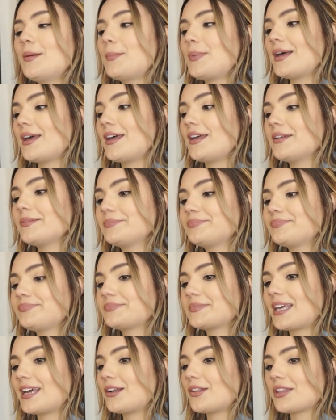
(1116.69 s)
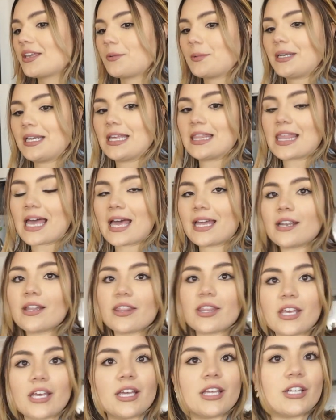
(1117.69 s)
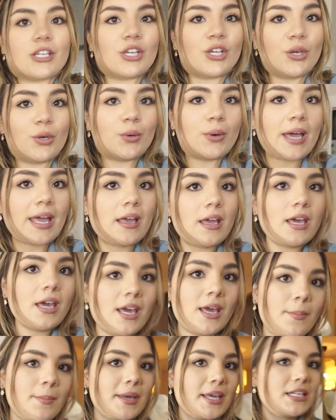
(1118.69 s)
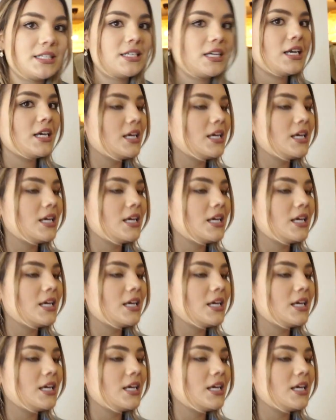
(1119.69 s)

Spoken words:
but I don't think we need that in the new APT.